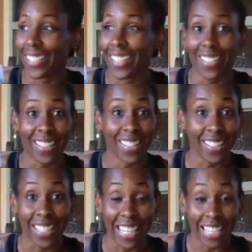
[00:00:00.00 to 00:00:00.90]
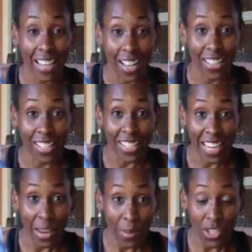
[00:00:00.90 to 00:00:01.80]
get the skin sun
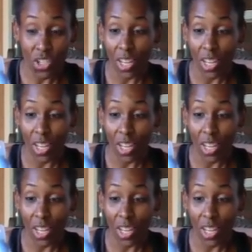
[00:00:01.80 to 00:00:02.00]
damaged,